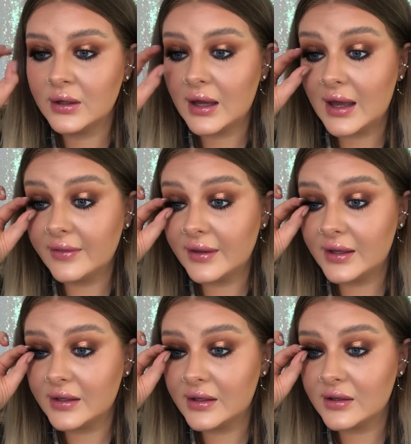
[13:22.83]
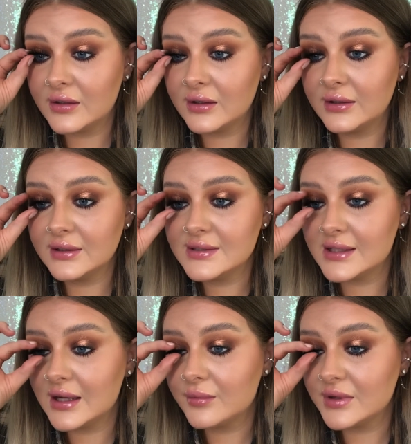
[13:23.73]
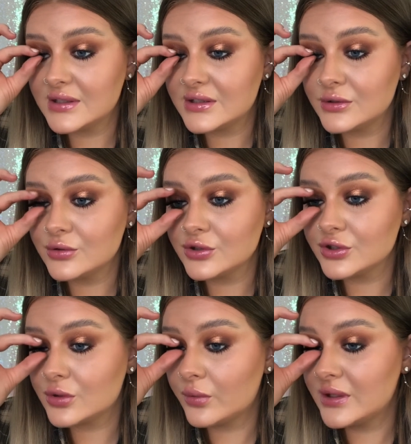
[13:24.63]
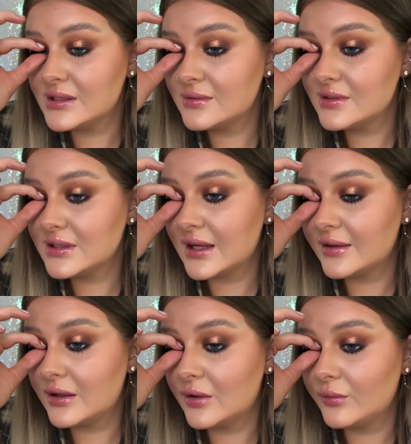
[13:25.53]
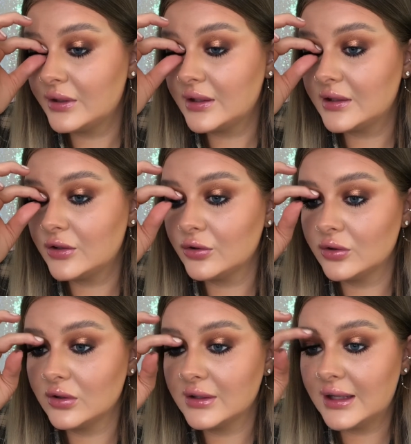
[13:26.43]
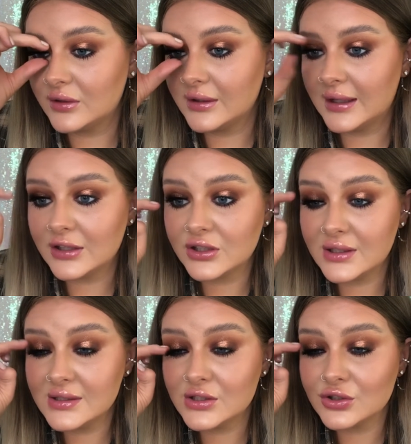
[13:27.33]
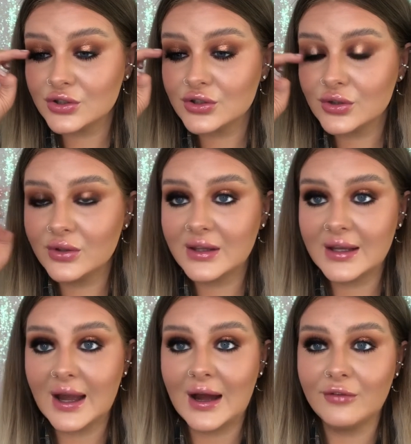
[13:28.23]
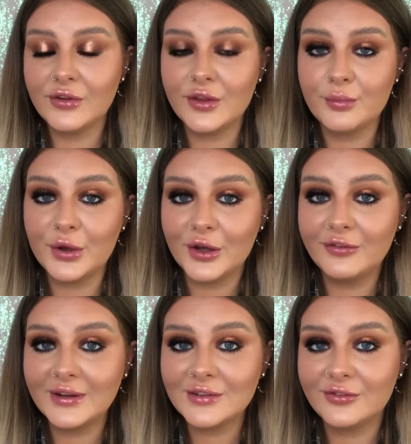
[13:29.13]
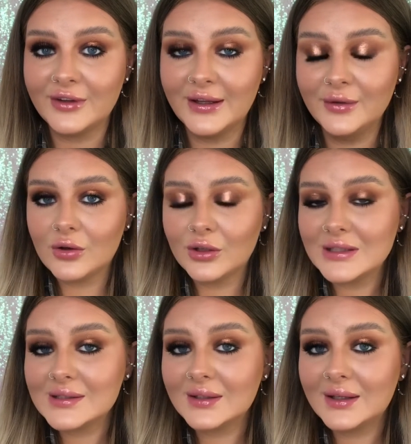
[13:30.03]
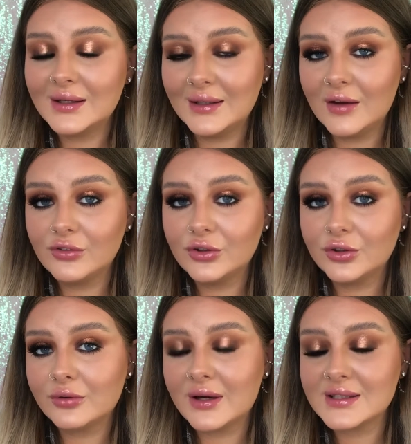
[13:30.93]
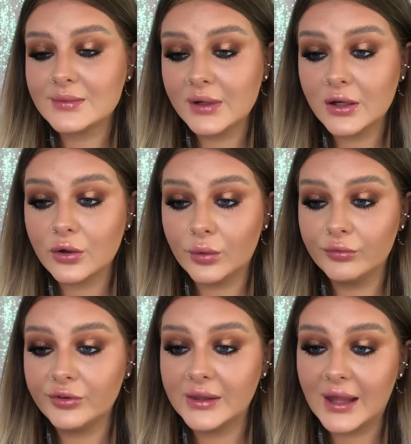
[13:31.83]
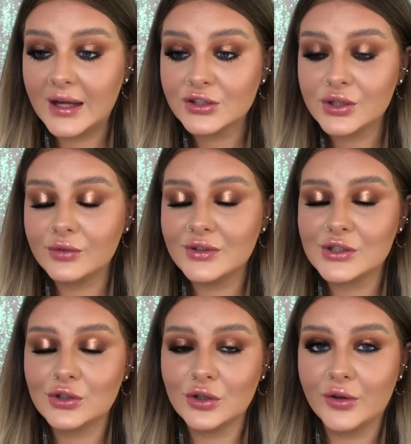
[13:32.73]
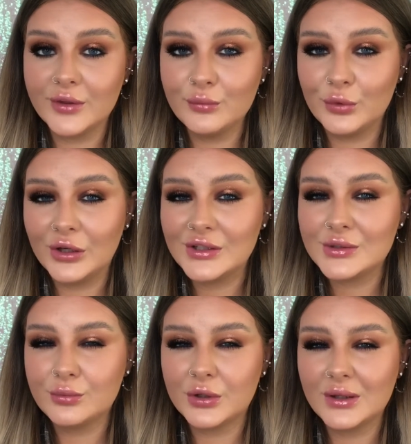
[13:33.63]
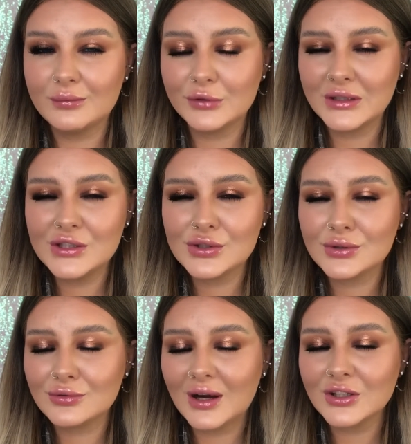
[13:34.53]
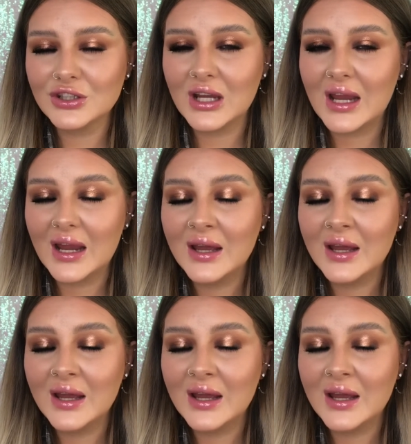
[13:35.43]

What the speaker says: And then a little tip is to just squeeze them together with your lashes just so that they have the perfect fit. And honestly, never underestimate a comfy lash. There is nothing worse than one of them really scratchy